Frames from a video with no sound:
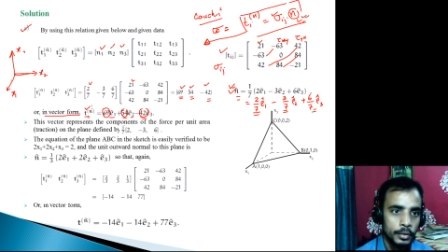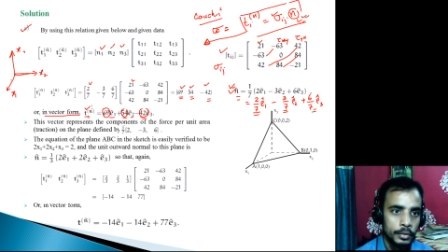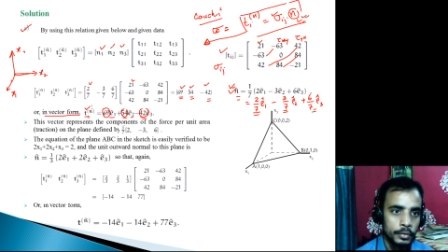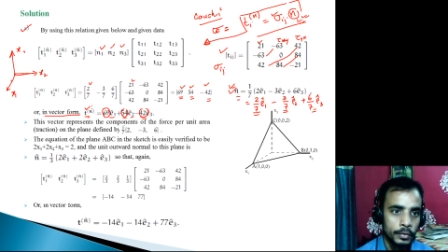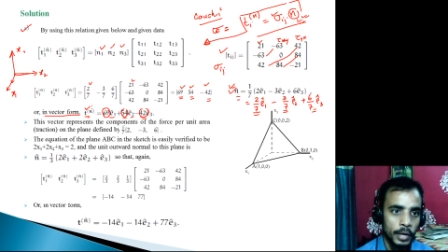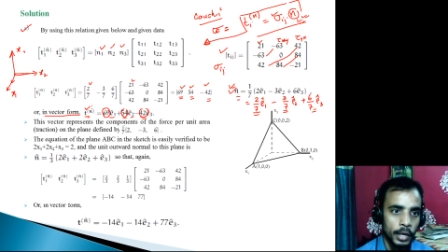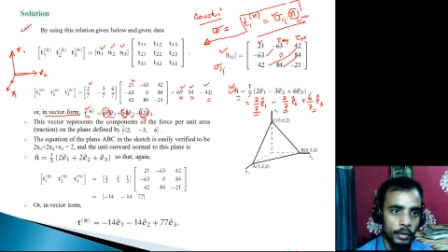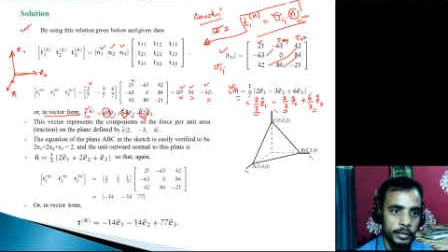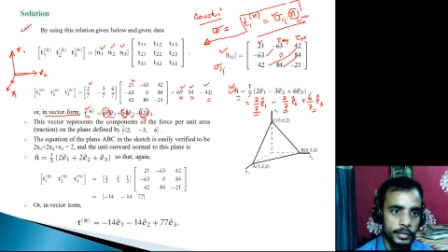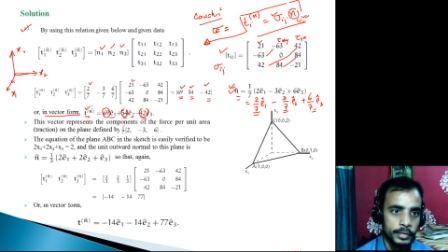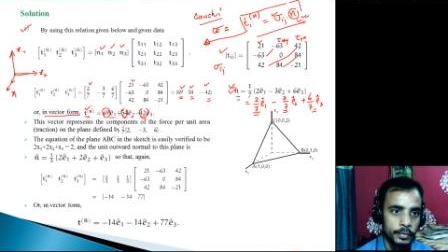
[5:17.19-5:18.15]
So along
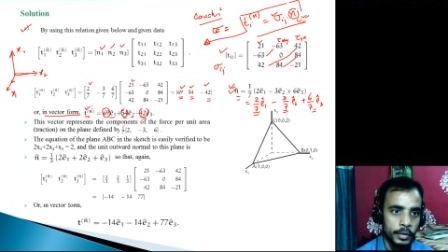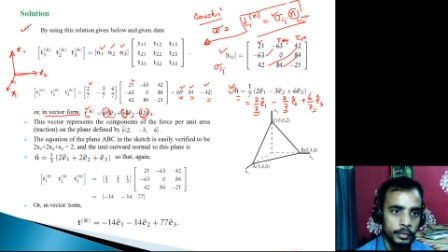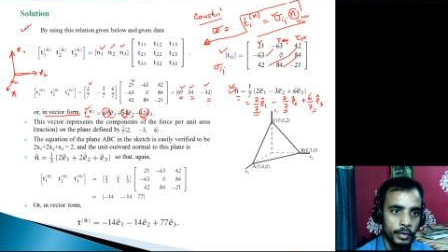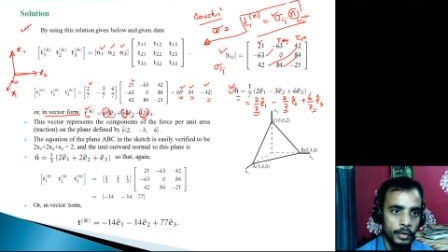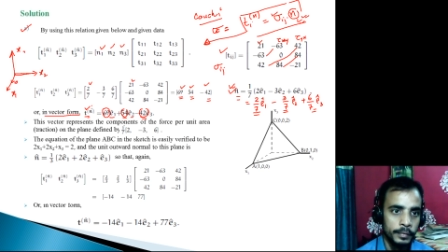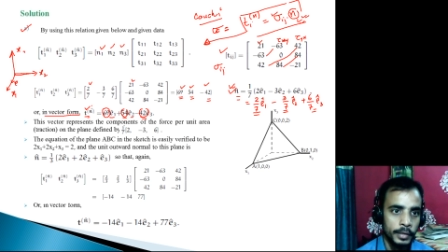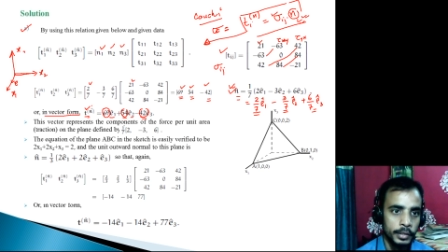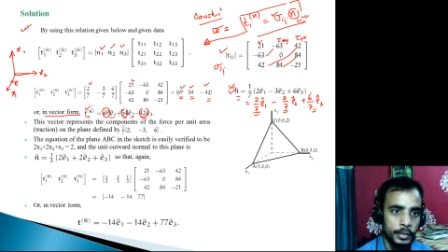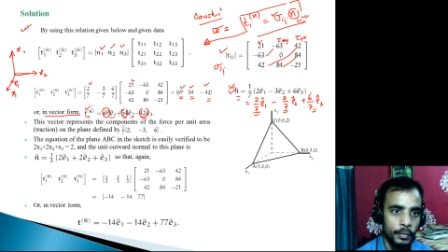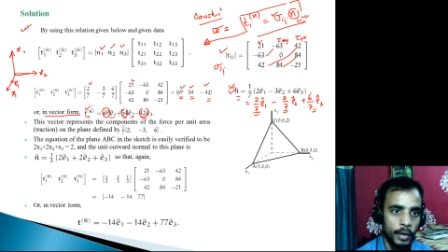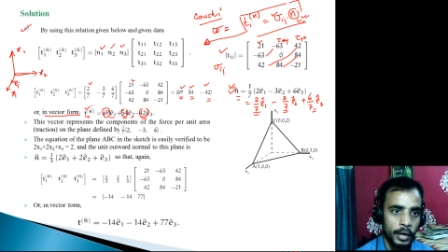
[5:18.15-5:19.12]
x1 you have the
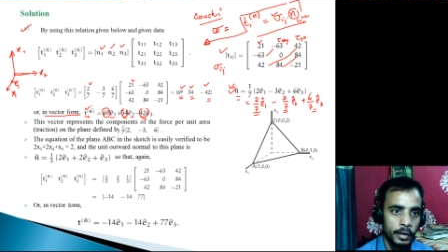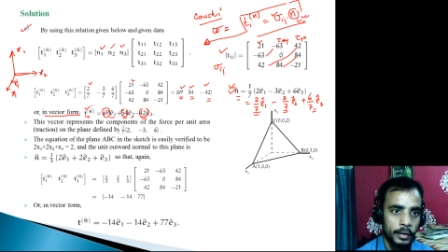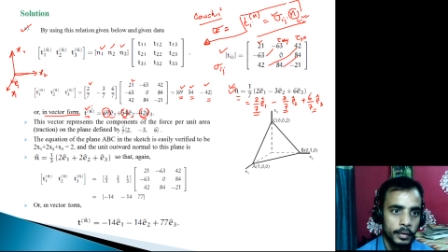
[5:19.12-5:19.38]
e1,